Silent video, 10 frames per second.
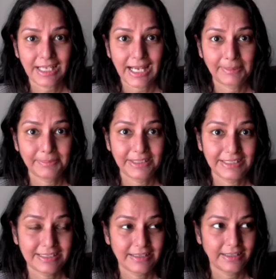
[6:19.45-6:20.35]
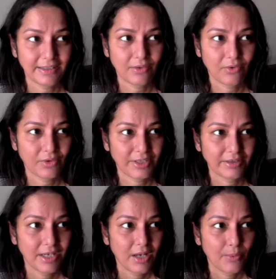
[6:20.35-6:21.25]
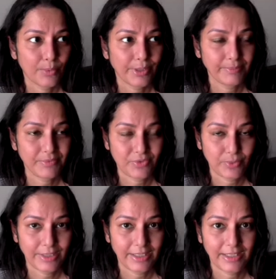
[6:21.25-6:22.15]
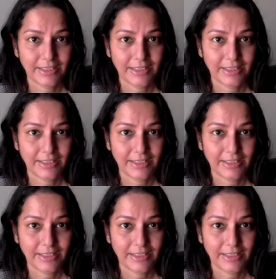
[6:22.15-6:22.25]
I'm eating or what I'm doing.